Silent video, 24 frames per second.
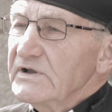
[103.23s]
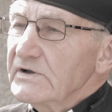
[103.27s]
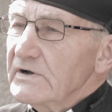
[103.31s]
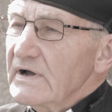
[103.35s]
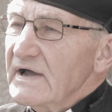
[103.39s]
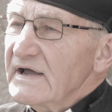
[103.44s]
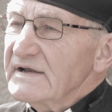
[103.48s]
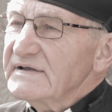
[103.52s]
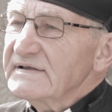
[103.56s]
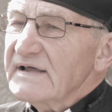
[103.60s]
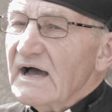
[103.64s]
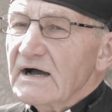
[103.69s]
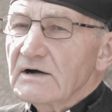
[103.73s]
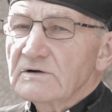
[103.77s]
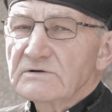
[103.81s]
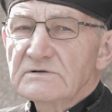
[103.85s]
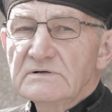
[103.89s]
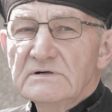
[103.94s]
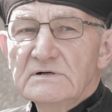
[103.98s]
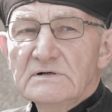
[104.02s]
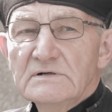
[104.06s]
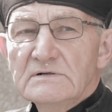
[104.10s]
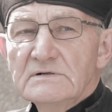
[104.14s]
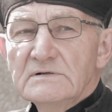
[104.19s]
you head
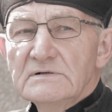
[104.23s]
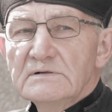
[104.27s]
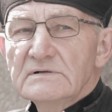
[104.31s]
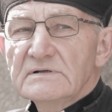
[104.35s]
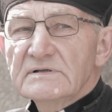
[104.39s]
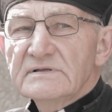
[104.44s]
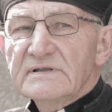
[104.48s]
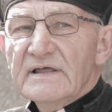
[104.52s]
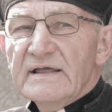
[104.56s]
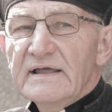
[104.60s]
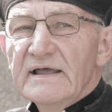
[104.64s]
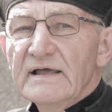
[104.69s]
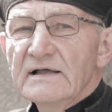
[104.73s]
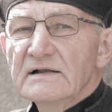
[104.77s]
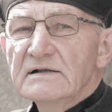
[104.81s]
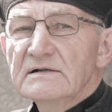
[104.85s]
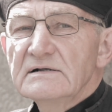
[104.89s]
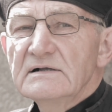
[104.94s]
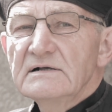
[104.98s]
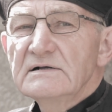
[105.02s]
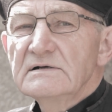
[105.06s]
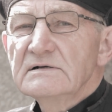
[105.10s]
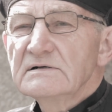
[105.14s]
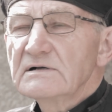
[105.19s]
down the hill
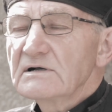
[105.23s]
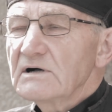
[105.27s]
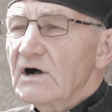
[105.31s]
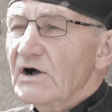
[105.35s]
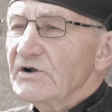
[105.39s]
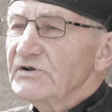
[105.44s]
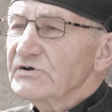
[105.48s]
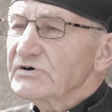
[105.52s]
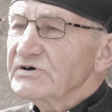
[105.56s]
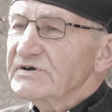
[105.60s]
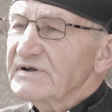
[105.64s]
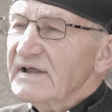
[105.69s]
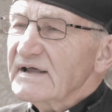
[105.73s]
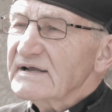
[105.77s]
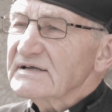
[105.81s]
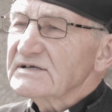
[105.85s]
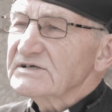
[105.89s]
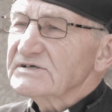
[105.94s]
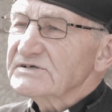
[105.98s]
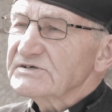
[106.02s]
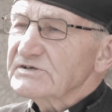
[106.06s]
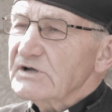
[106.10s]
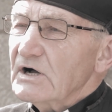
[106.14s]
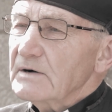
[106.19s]
on your
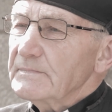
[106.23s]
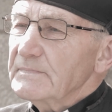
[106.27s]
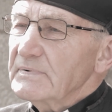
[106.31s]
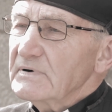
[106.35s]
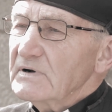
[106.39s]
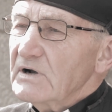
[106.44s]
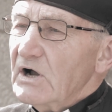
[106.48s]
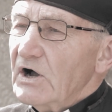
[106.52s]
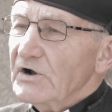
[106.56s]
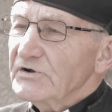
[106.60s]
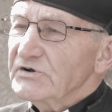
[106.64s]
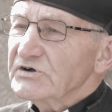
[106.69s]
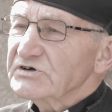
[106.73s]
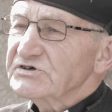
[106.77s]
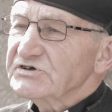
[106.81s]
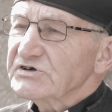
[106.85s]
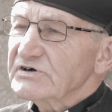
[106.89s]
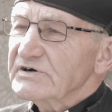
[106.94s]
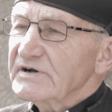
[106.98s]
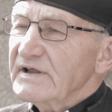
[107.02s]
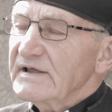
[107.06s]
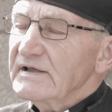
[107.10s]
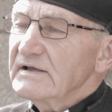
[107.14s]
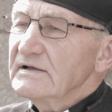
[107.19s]
next stop on your
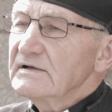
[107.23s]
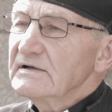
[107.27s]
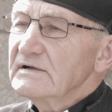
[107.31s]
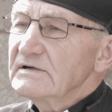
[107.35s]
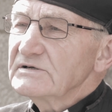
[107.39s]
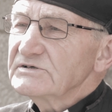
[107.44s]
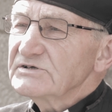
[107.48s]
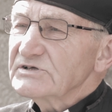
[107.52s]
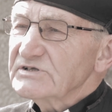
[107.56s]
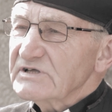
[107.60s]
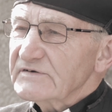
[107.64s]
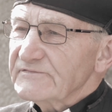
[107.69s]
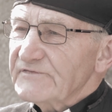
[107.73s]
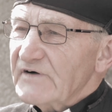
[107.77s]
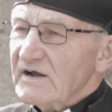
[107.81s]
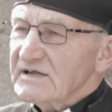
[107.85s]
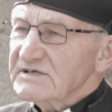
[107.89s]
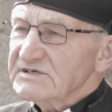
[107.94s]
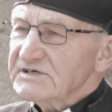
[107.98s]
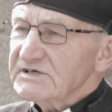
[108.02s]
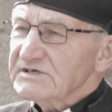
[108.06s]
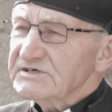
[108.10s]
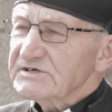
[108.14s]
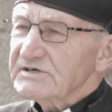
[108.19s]
journey to the
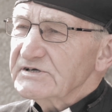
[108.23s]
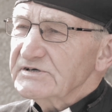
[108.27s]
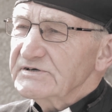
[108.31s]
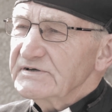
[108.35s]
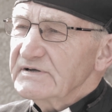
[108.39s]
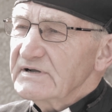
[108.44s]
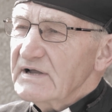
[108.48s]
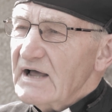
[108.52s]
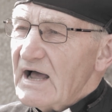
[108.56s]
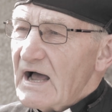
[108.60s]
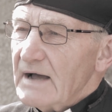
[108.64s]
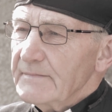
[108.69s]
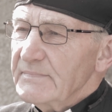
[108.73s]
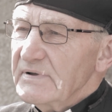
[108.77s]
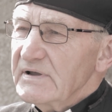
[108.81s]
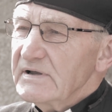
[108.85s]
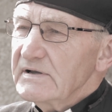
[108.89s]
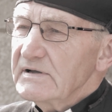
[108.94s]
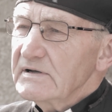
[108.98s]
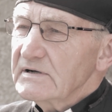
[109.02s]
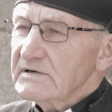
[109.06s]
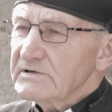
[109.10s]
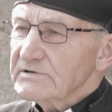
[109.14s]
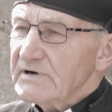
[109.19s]
Franciscan
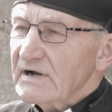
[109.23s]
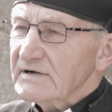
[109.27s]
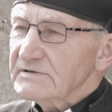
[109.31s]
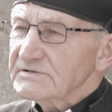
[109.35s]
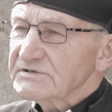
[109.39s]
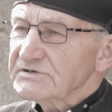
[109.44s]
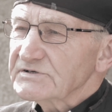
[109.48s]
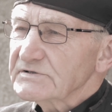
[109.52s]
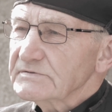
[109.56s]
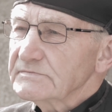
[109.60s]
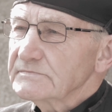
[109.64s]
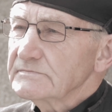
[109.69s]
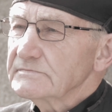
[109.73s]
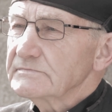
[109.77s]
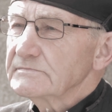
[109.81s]
Abbey grounds.